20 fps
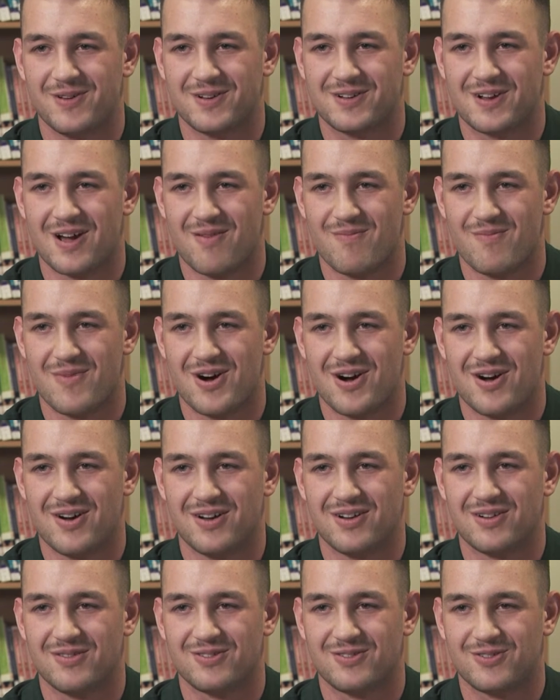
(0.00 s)
who had gone more
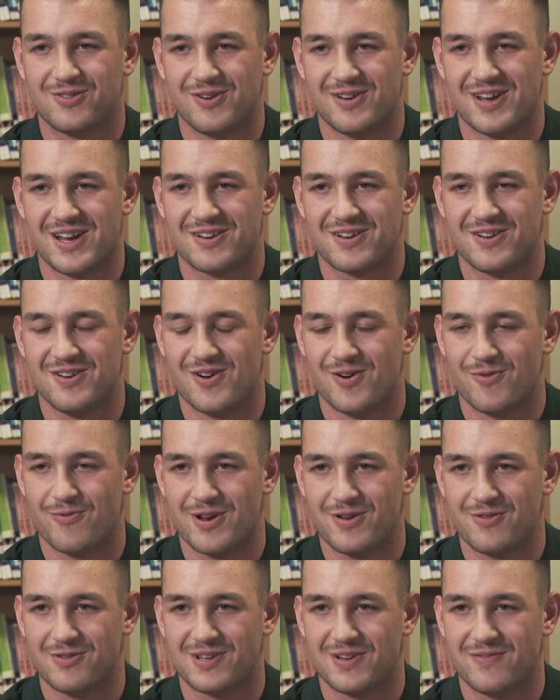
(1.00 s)
traditional
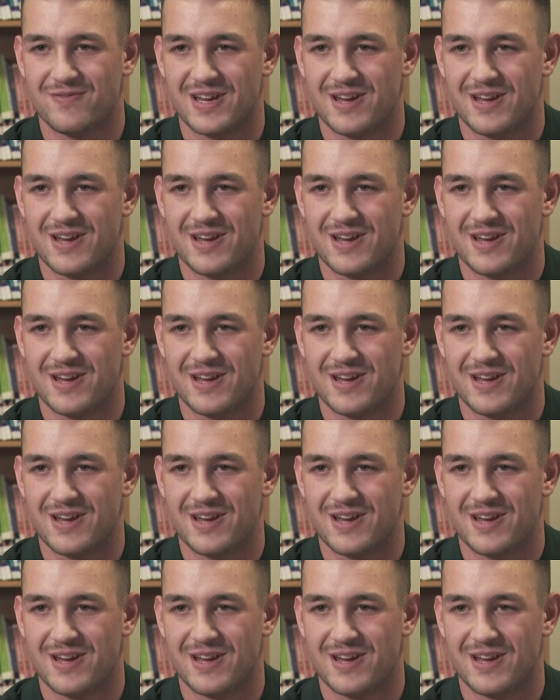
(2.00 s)
routes of